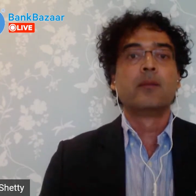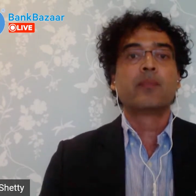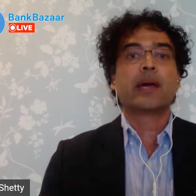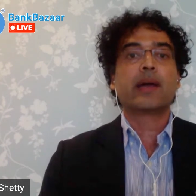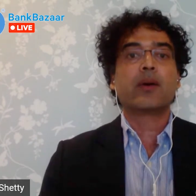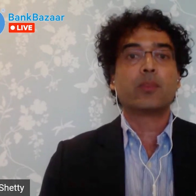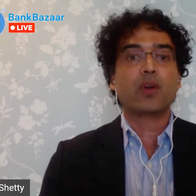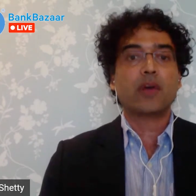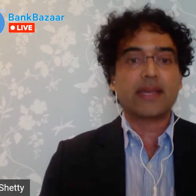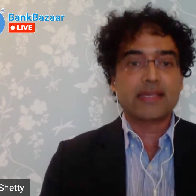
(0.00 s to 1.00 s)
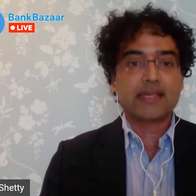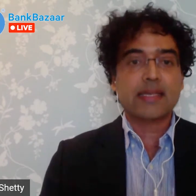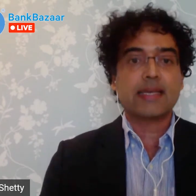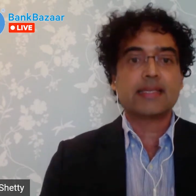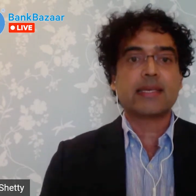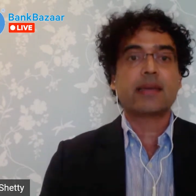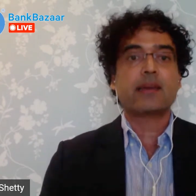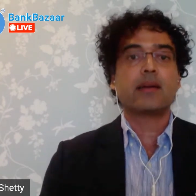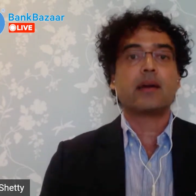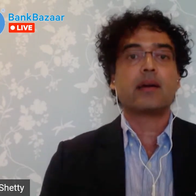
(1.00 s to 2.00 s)
I hope you're exercising.
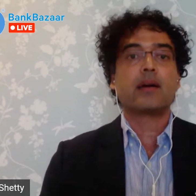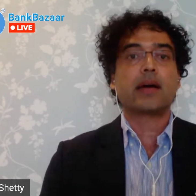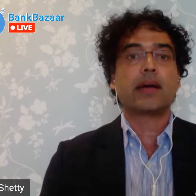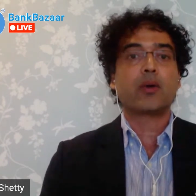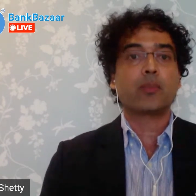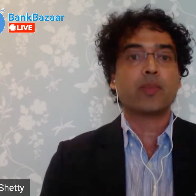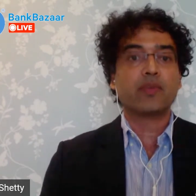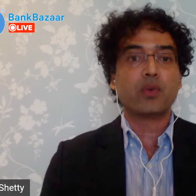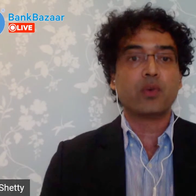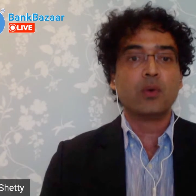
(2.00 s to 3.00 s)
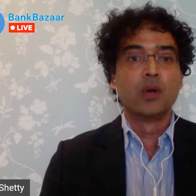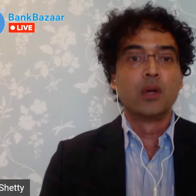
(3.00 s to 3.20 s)
I hope if you